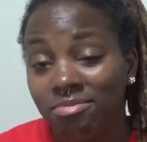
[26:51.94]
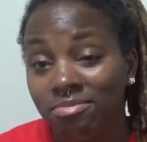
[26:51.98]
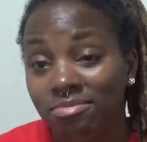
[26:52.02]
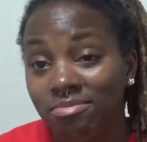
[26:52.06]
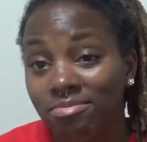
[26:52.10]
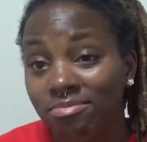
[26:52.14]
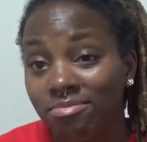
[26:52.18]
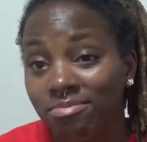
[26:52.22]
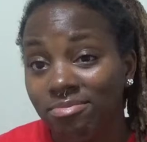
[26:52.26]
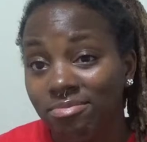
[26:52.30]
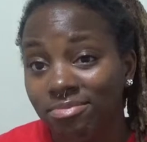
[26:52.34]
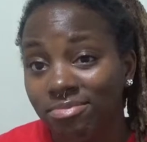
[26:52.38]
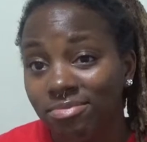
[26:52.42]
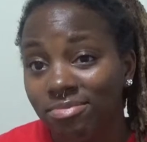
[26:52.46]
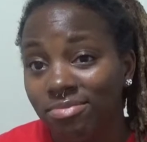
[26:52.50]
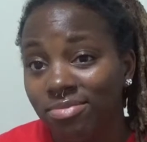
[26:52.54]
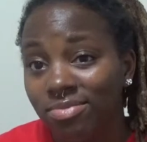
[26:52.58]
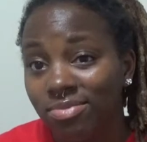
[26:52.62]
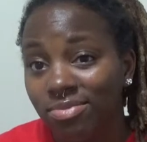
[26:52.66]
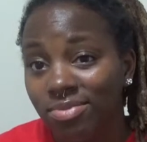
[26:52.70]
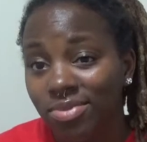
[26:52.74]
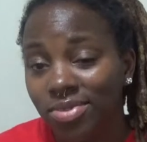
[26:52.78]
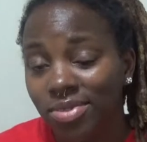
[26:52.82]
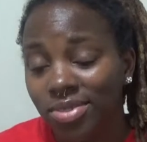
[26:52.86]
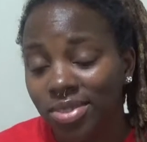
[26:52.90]

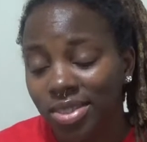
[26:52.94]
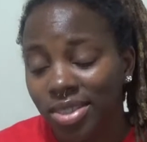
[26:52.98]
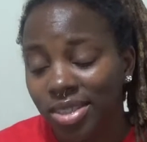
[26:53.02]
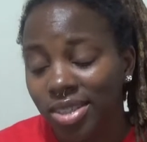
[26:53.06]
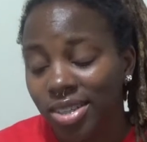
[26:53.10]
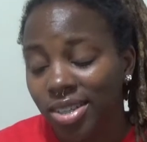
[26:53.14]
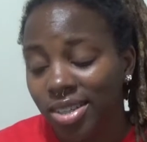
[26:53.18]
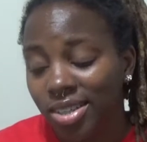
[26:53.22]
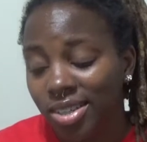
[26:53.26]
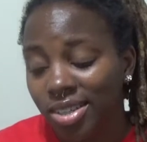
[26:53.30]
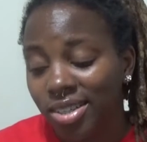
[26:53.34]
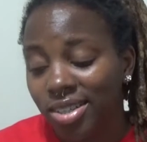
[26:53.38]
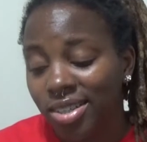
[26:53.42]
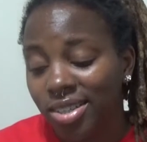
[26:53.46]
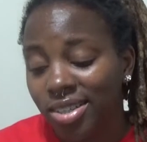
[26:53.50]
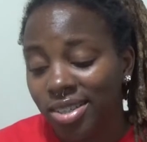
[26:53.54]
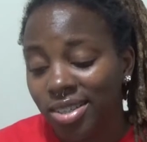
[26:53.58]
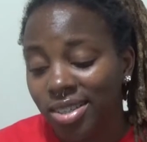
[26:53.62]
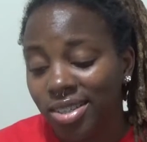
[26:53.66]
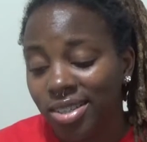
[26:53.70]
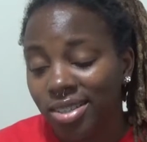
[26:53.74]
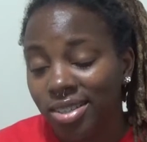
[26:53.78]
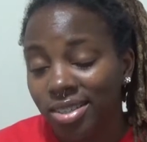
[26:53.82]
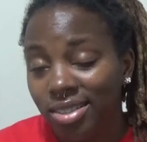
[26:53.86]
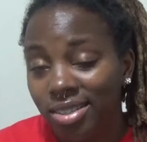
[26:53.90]

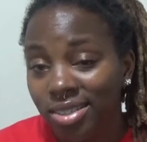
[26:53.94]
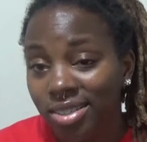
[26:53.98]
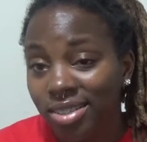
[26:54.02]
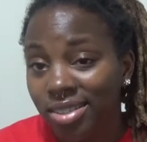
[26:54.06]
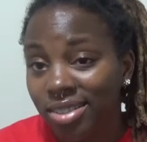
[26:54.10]
[no speech]